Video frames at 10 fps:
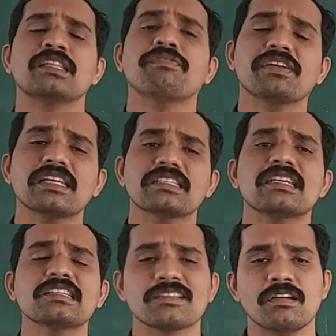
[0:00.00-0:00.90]
the
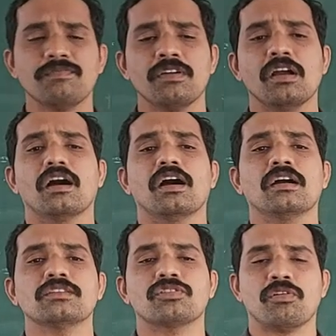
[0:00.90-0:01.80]
features of
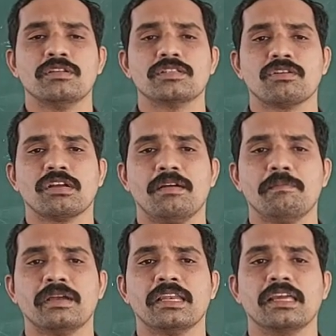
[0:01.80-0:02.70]
joint stock
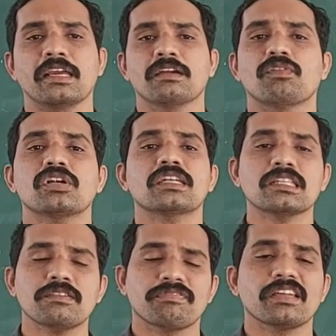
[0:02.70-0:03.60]
company, what
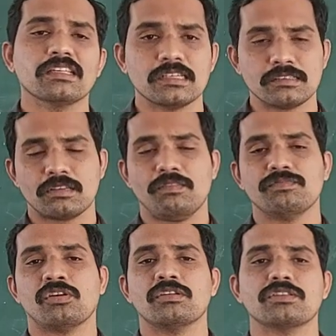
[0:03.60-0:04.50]
are the features of
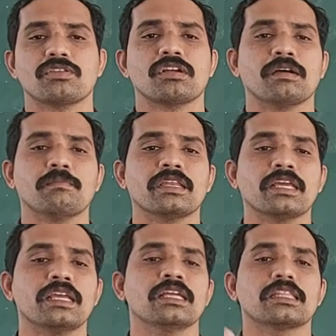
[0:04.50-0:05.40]
joint stock
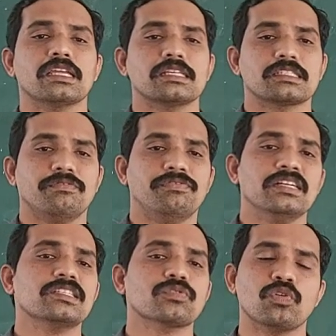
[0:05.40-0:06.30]
company? That is, the
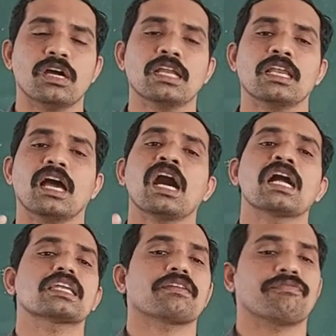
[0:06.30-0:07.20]
first one,
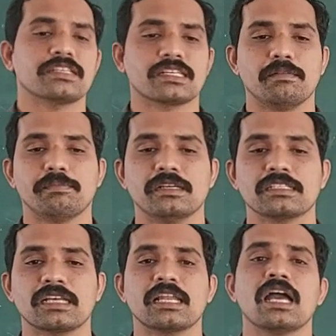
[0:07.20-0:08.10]
artificial
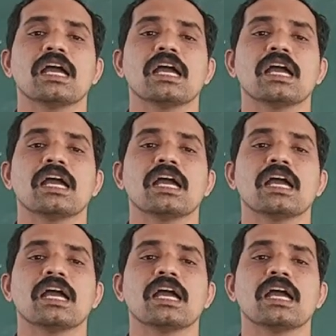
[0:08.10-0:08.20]
person.